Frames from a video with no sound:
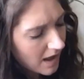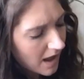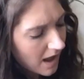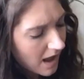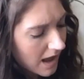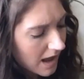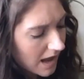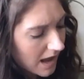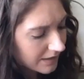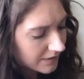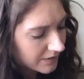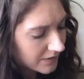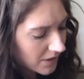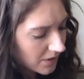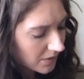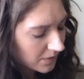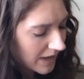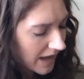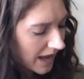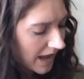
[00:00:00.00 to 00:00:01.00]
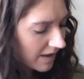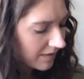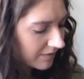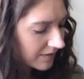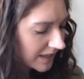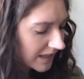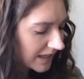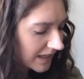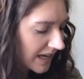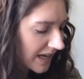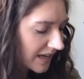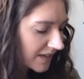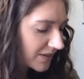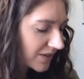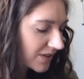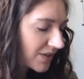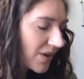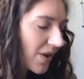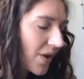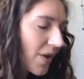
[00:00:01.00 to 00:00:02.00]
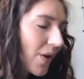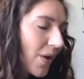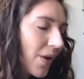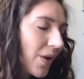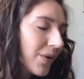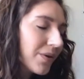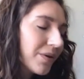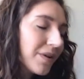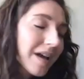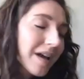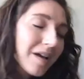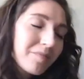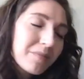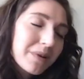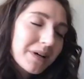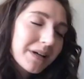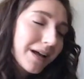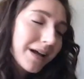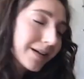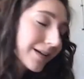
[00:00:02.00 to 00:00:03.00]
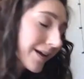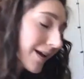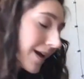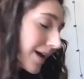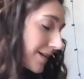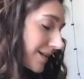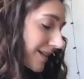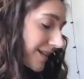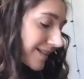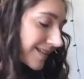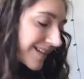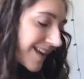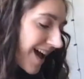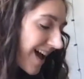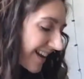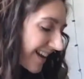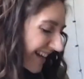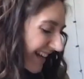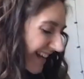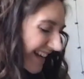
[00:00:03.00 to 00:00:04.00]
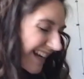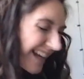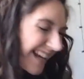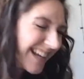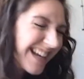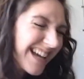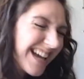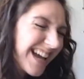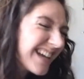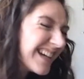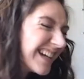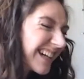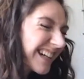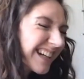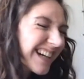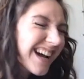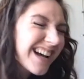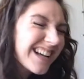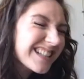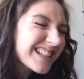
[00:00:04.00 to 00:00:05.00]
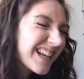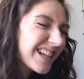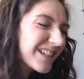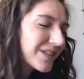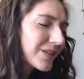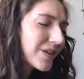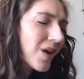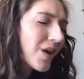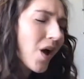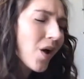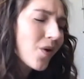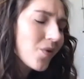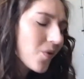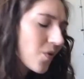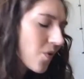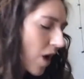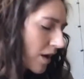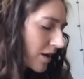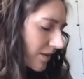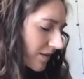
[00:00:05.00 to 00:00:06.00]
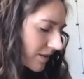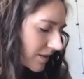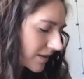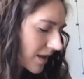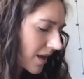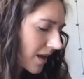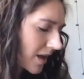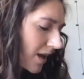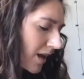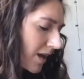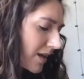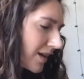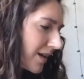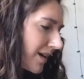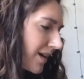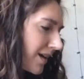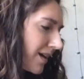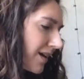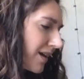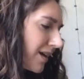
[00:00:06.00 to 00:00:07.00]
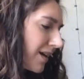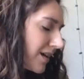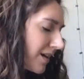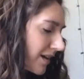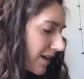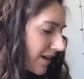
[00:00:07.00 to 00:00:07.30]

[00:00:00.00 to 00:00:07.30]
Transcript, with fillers: I don't have the answer, but I guess it's not here because I don't want to stay.